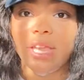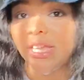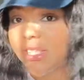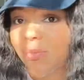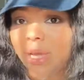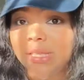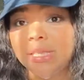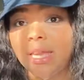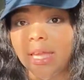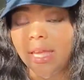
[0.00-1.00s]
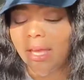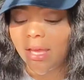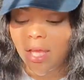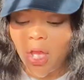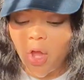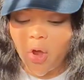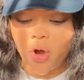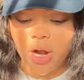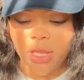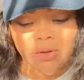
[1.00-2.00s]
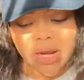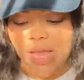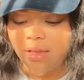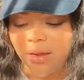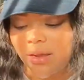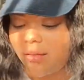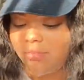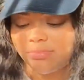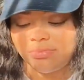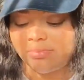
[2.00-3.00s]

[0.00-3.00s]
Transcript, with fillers: interested in or are you like girl